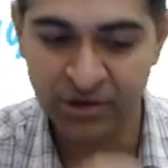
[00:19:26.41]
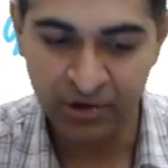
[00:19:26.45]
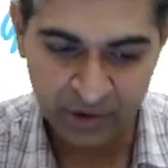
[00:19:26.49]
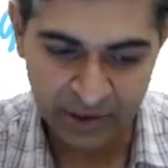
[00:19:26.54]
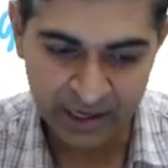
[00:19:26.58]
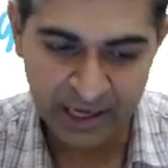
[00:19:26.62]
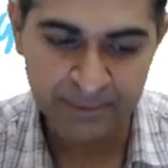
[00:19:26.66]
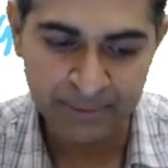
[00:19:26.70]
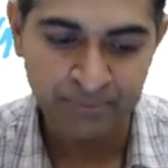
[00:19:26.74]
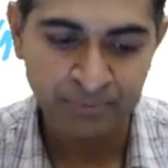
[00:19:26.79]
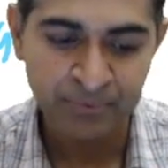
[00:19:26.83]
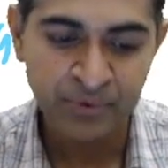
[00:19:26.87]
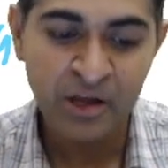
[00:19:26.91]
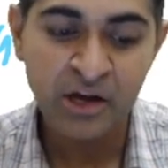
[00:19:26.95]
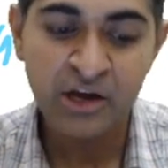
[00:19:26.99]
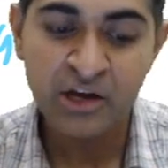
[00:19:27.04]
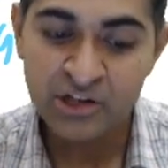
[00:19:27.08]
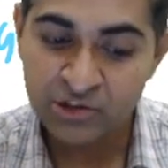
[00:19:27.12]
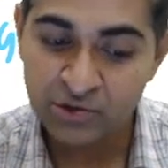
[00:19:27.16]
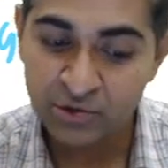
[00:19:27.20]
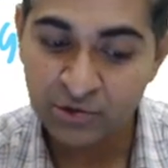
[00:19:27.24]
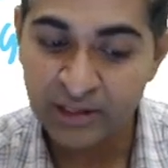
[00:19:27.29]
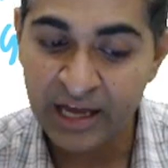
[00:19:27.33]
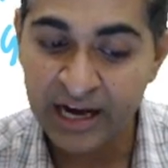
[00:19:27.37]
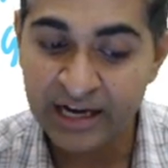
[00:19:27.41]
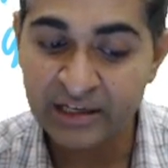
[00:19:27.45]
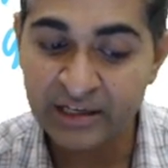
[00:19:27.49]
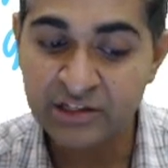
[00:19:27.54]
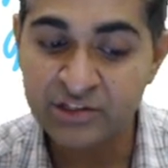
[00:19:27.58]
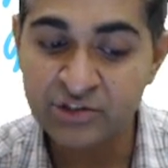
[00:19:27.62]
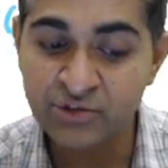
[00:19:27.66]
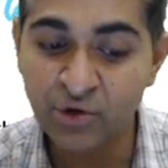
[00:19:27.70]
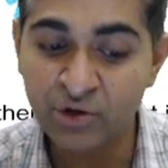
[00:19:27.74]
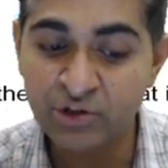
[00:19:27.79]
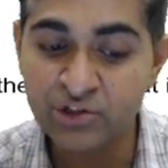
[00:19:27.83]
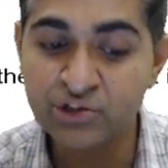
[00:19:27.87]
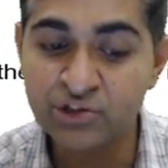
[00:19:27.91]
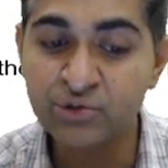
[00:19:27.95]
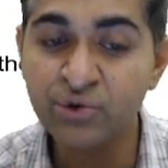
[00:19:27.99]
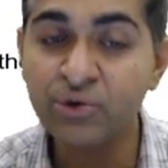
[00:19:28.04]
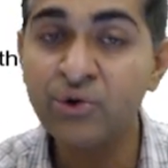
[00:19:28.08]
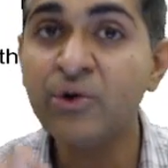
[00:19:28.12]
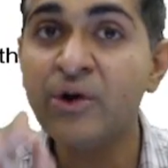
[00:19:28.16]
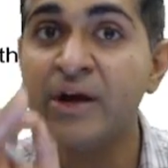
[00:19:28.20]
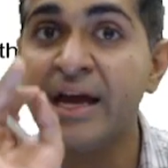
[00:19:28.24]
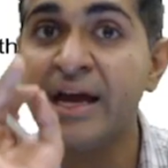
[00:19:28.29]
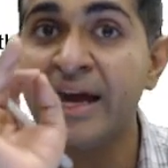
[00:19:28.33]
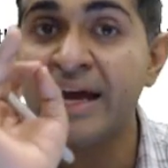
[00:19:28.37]
Okay, so that is
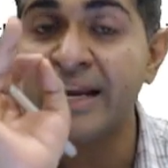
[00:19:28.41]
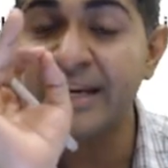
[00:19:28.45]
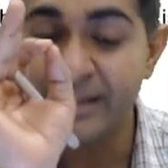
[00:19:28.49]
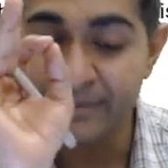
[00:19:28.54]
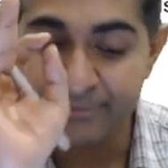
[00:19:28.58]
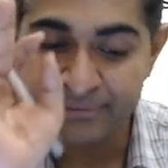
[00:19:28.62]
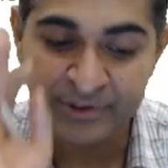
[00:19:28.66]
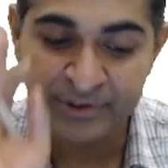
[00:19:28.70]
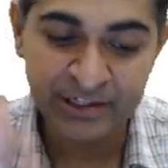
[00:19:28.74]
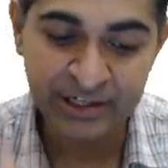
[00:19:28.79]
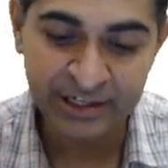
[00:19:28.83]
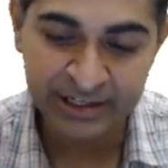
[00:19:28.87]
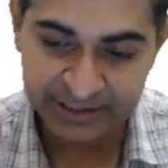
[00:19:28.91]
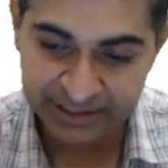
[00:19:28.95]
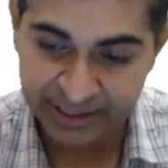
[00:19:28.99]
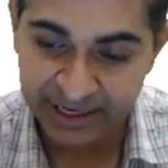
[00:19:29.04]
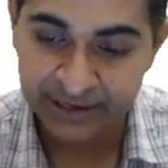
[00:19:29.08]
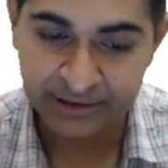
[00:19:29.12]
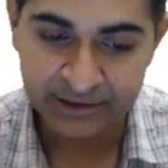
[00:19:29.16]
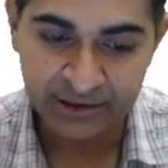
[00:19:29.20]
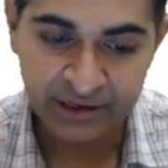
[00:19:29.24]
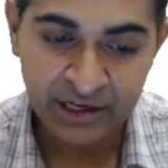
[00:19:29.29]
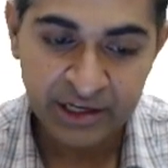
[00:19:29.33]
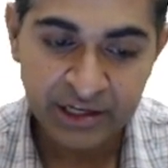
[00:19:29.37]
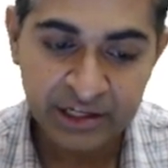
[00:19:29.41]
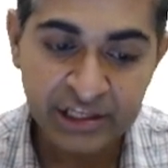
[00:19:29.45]
also eliminated.